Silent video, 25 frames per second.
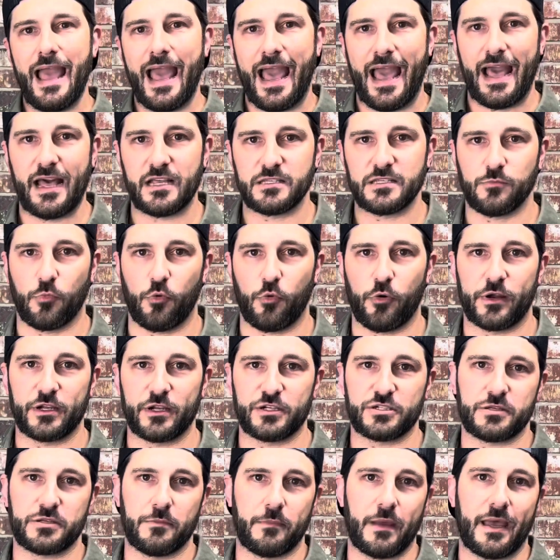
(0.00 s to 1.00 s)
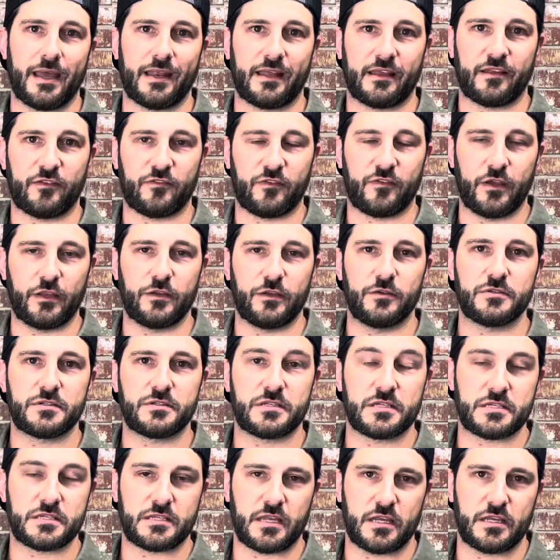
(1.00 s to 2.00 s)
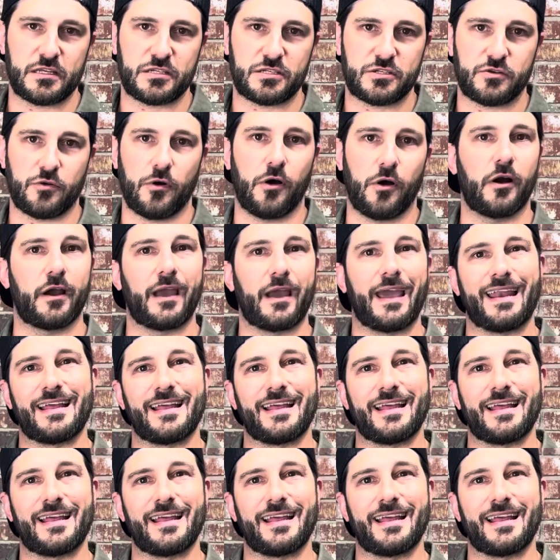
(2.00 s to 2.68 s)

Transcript: as mortgage demand continues to stay strong,